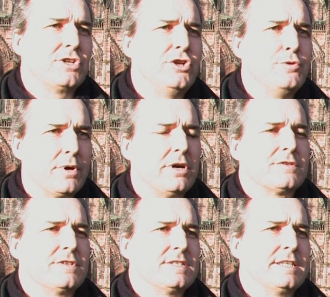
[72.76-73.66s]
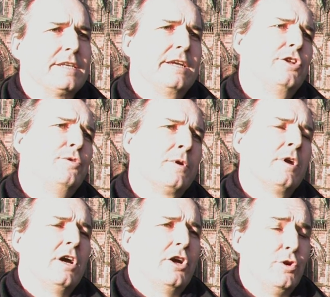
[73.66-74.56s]
a new part of the city,
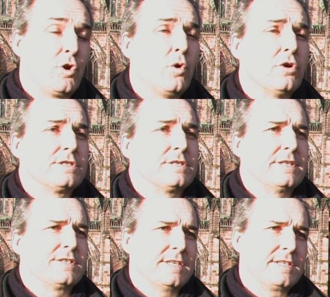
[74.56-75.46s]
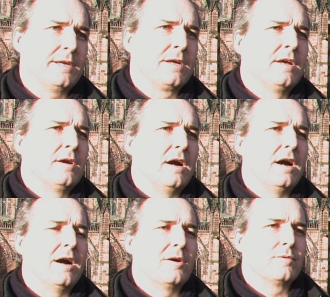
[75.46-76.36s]
a new quarter to the city,
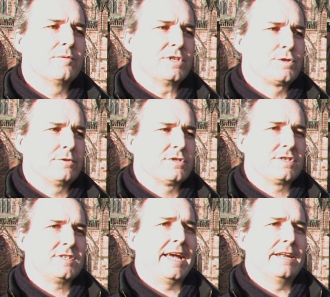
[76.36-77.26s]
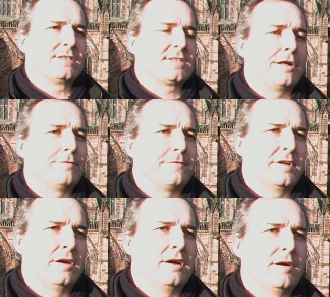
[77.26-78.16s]
which will sustain itself
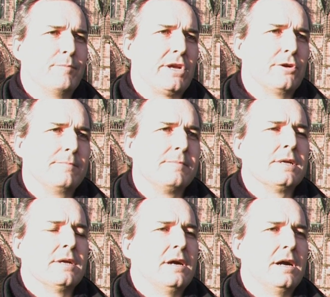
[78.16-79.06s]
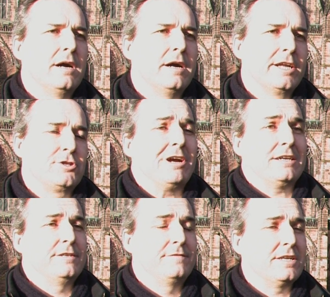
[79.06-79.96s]
and become an
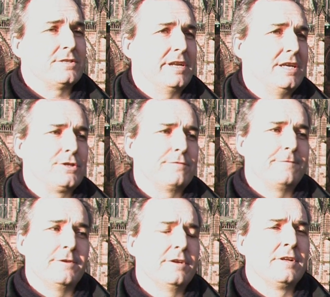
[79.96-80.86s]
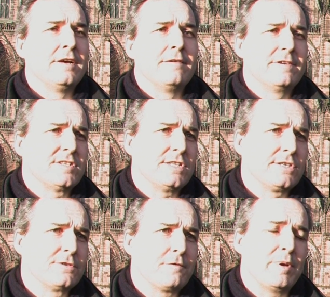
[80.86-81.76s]
attractive destination for
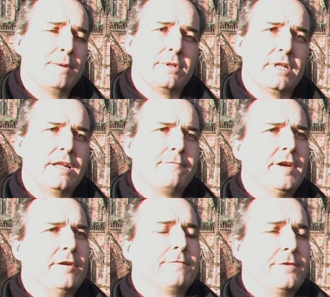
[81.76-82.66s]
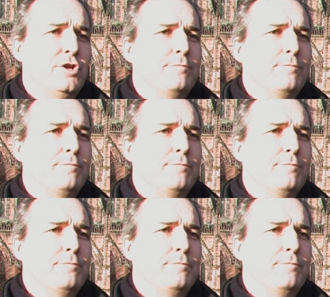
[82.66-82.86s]
visitors, for people that live here and for new